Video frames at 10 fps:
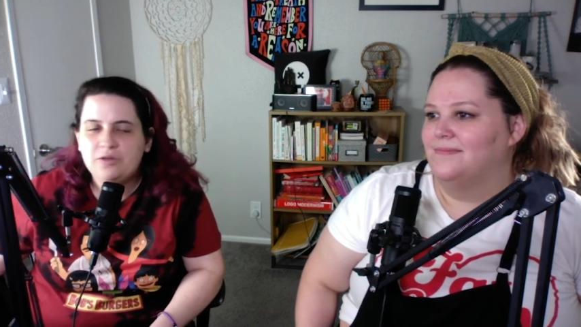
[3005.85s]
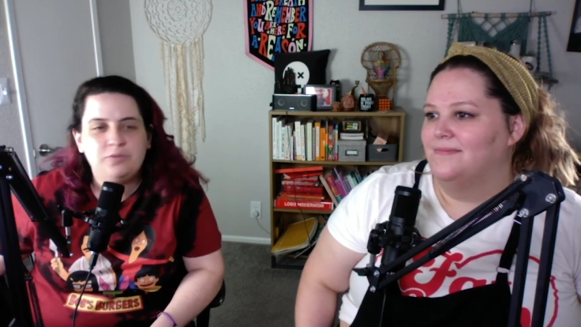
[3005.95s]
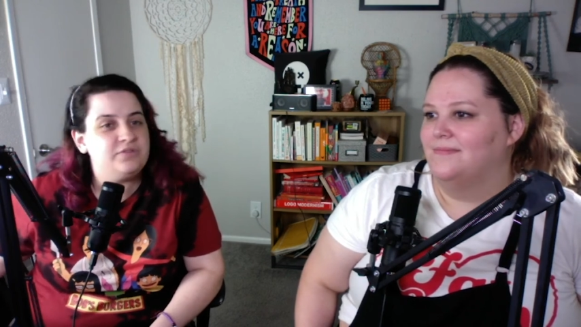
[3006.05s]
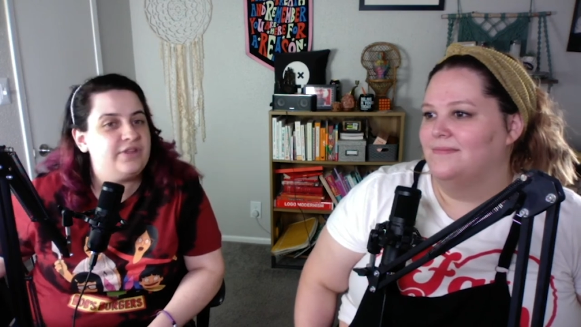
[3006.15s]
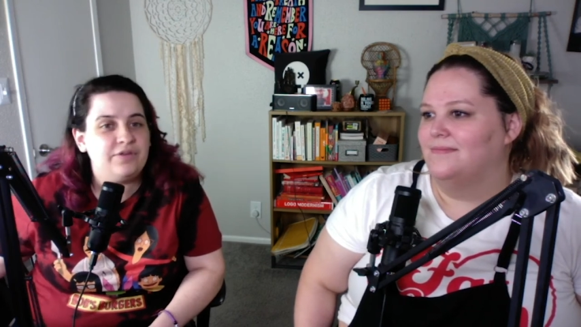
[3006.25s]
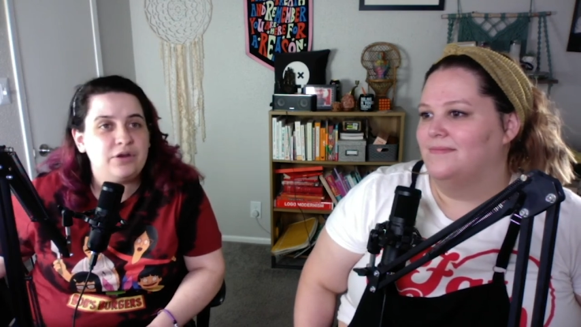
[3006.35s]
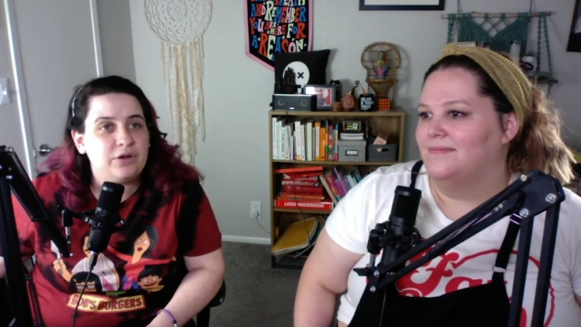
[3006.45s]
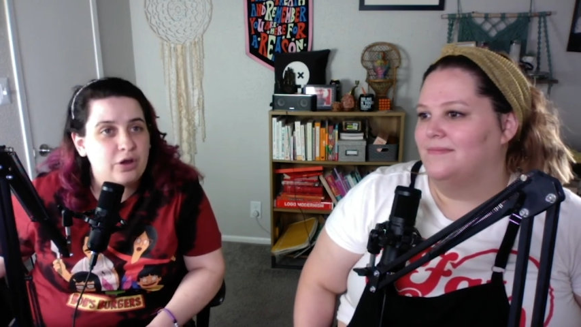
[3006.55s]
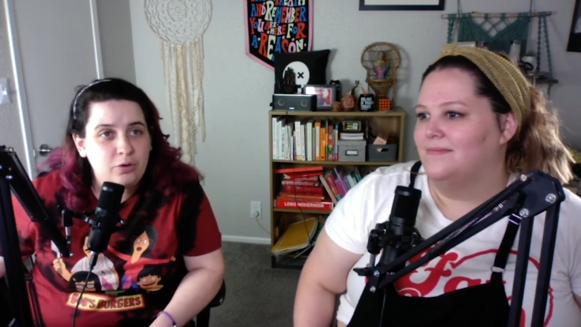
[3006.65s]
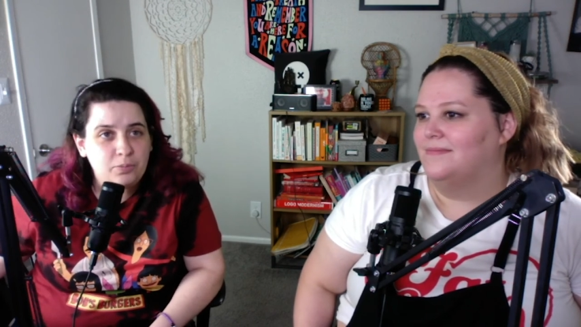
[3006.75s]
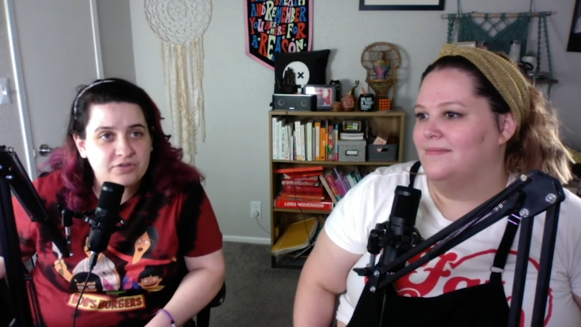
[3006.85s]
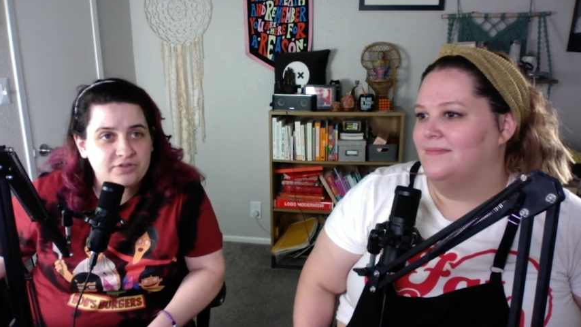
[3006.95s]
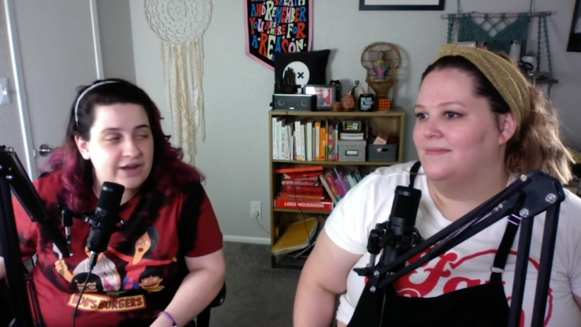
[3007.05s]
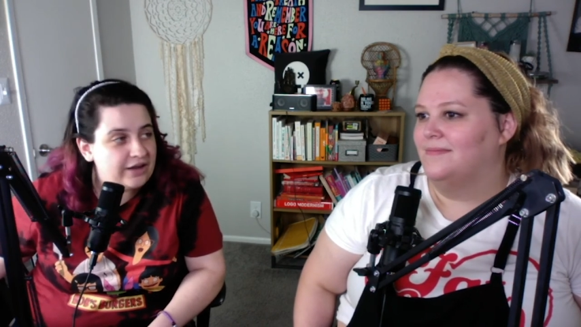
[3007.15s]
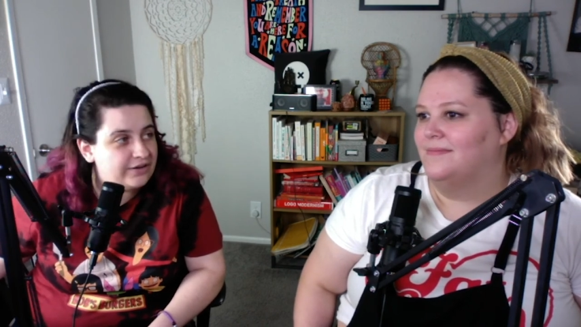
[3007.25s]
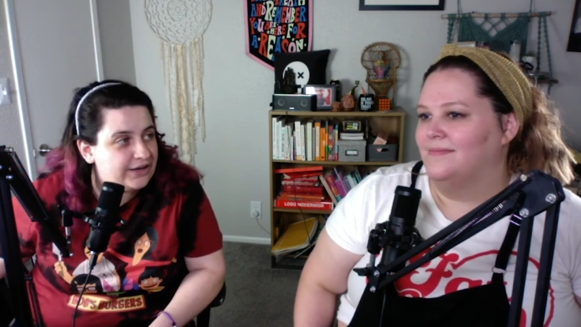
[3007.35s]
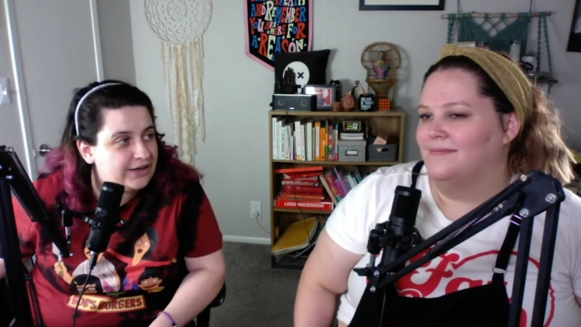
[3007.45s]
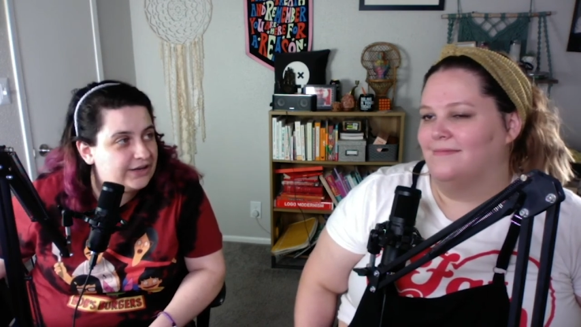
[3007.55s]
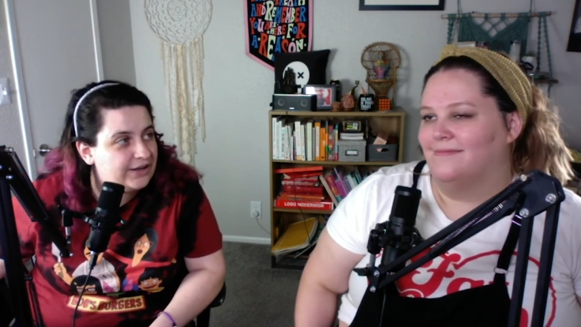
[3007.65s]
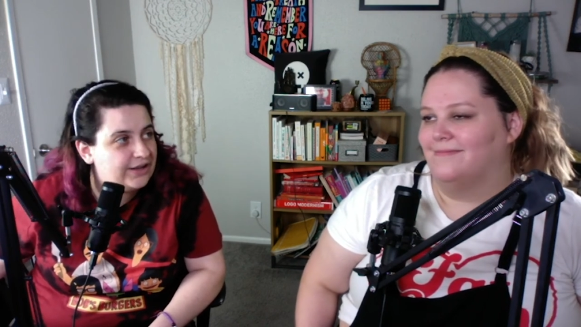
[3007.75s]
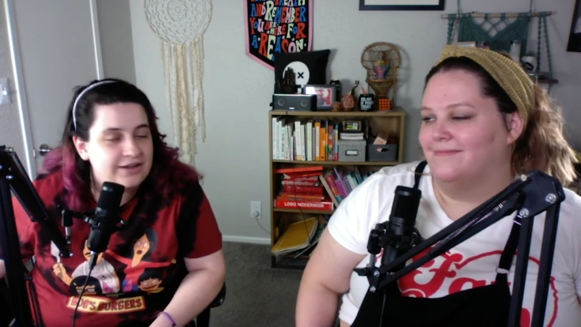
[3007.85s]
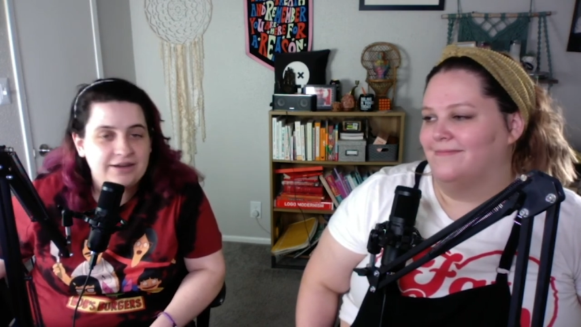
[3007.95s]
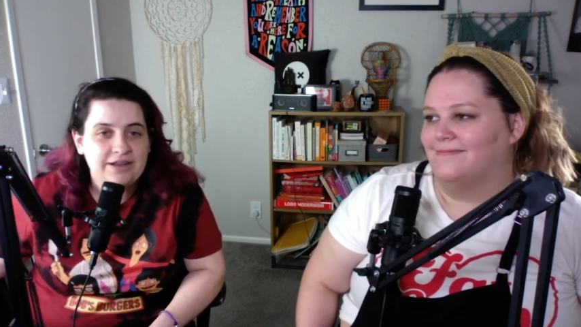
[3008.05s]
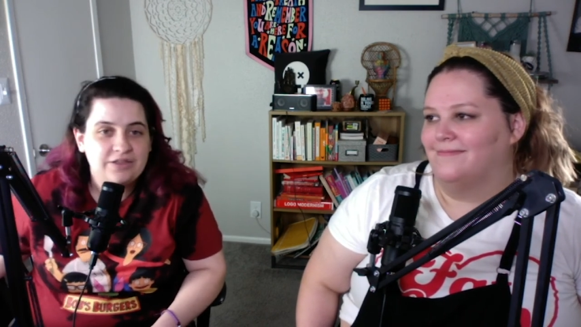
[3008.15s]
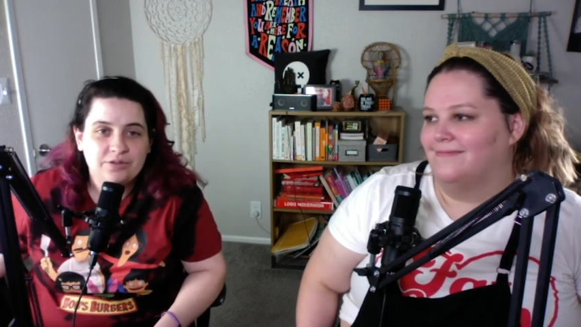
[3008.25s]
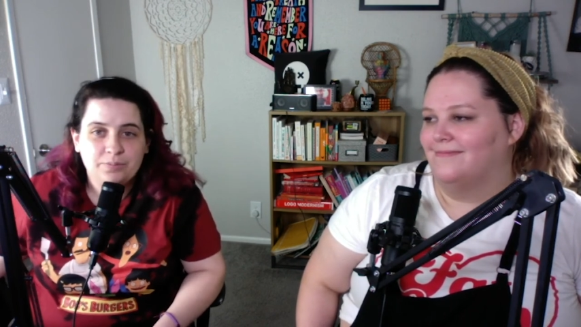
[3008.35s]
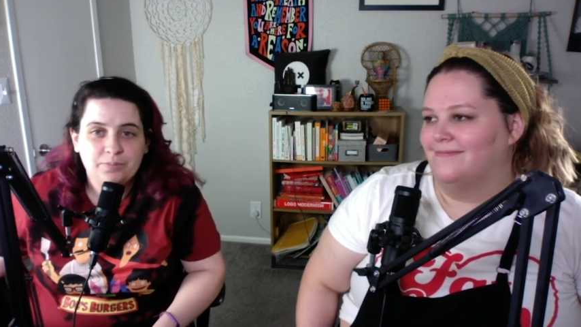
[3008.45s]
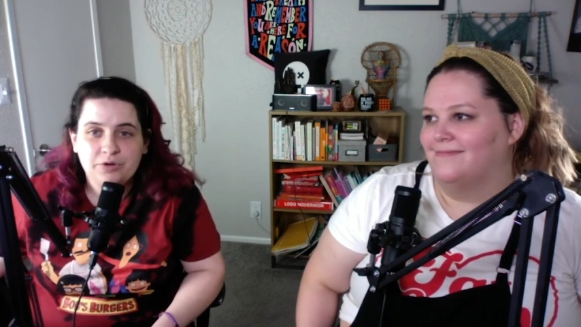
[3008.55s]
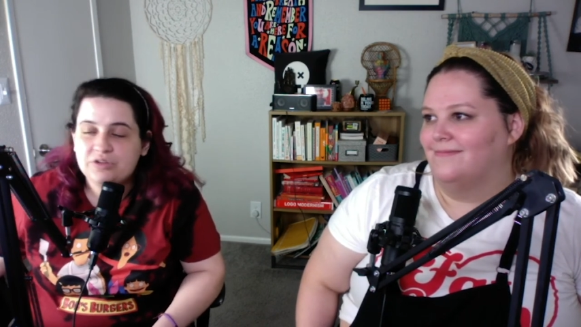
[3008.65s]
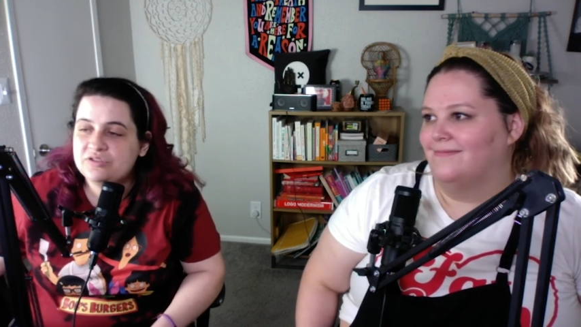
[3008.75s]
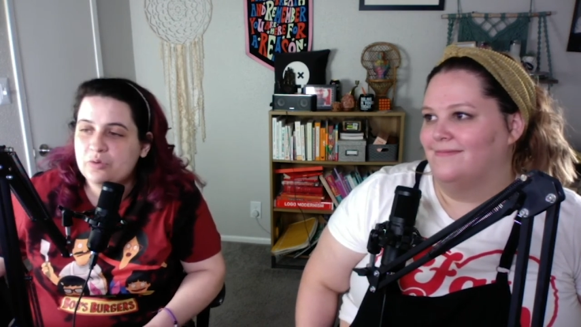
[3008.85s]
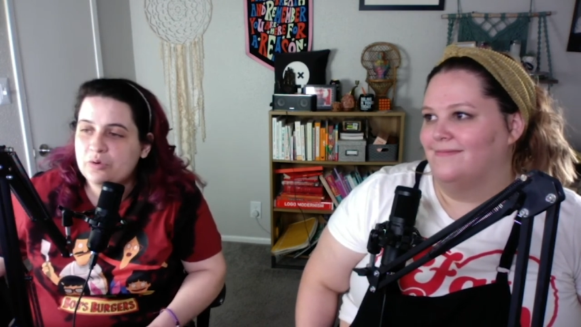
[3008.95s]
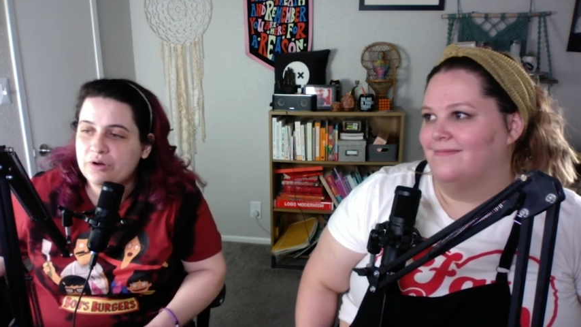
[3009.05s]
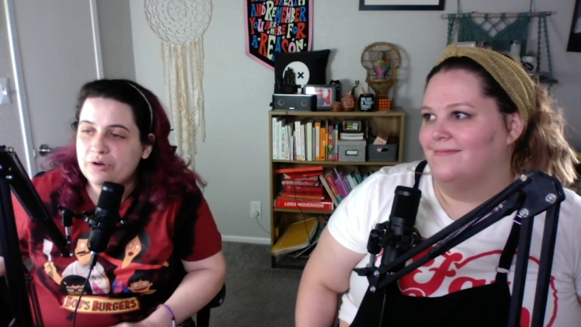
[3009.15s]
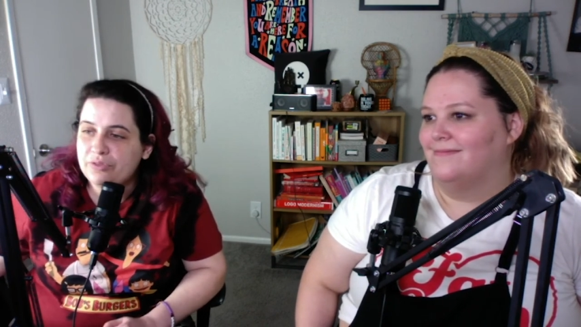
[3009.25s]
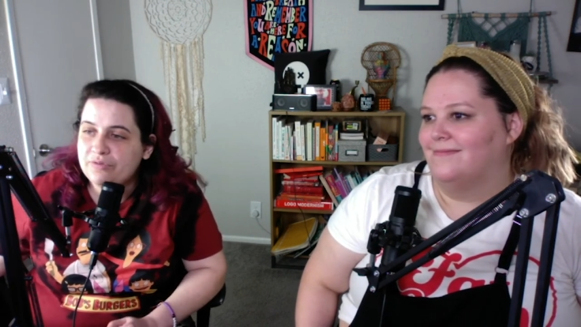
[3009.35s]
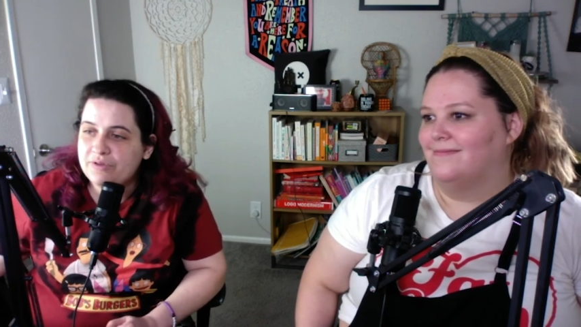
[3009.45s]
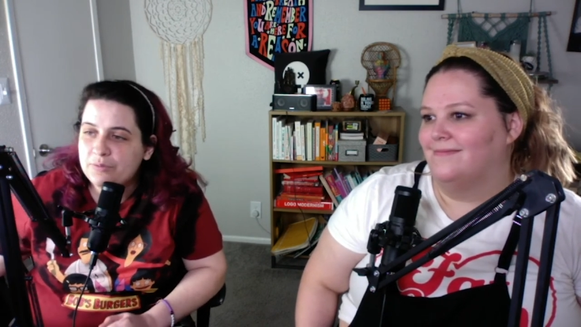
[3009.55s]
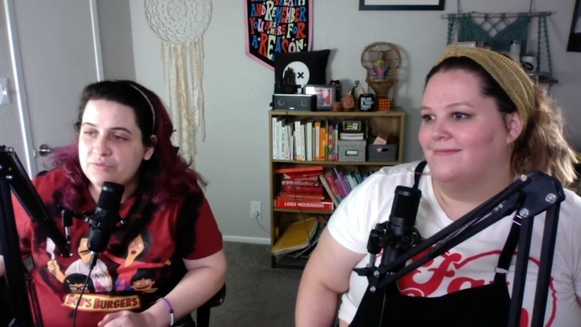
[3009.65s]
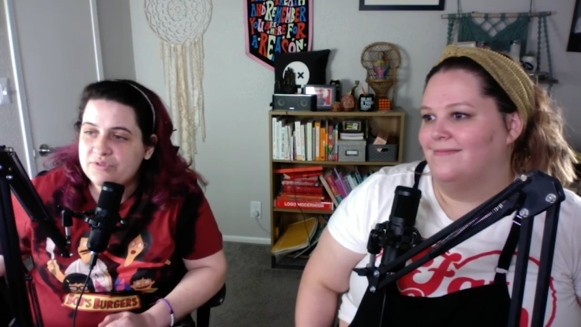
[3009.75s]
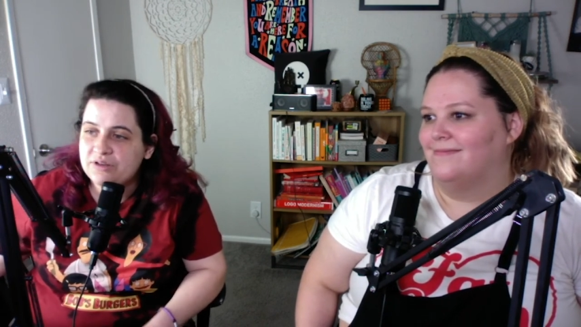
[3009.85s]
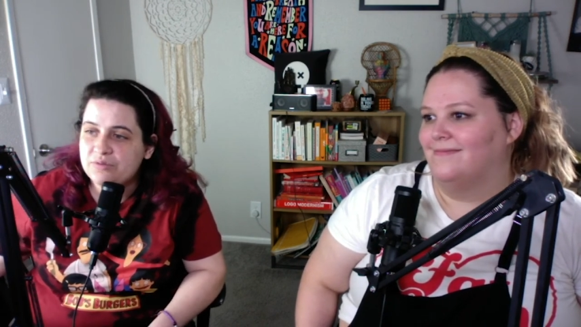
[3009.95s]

Speaker 1: who was given no personality in either the books or the films,